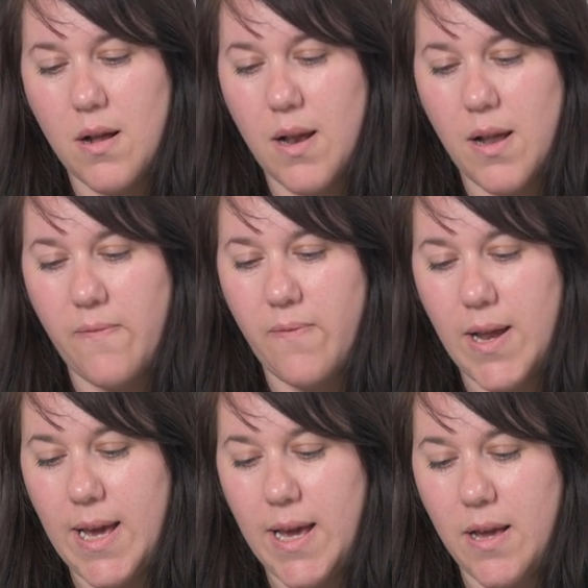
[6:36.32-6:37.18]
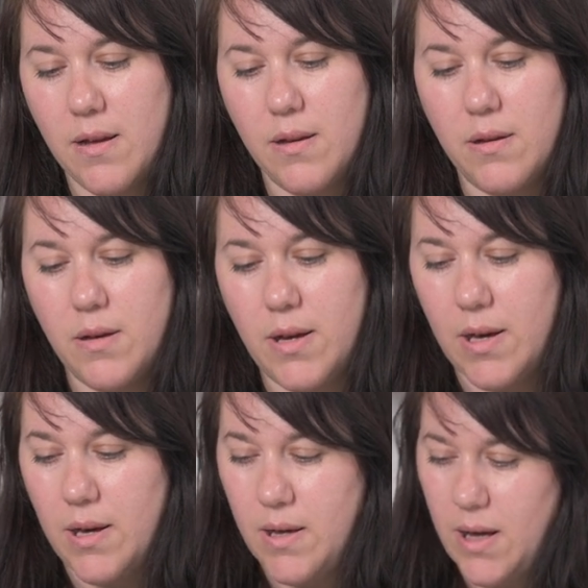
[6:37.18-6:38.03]
Lovely.
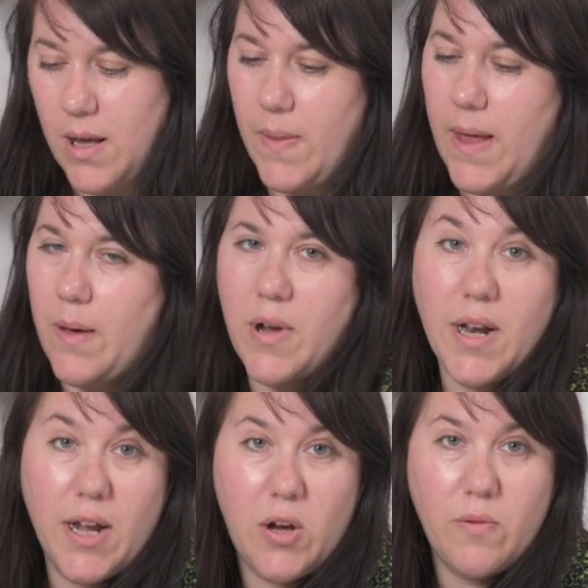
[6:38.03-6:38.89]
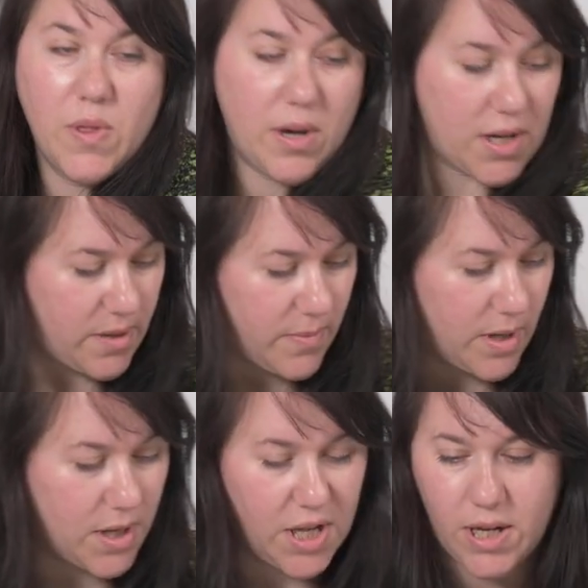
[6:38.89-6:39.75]
And then we're going to go in with our
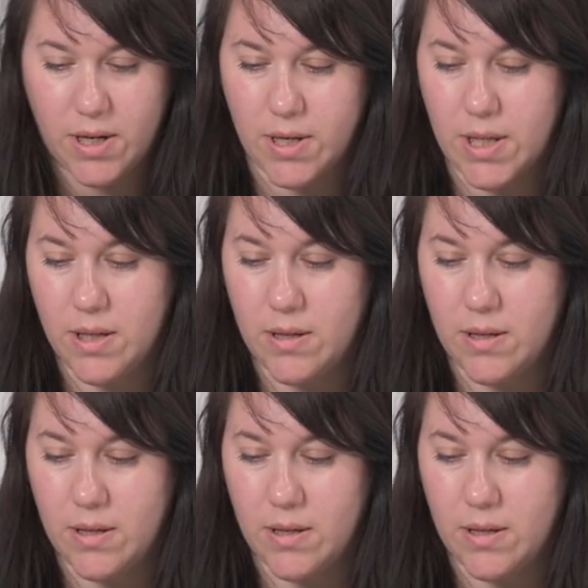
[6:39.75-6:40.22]
tomatoes.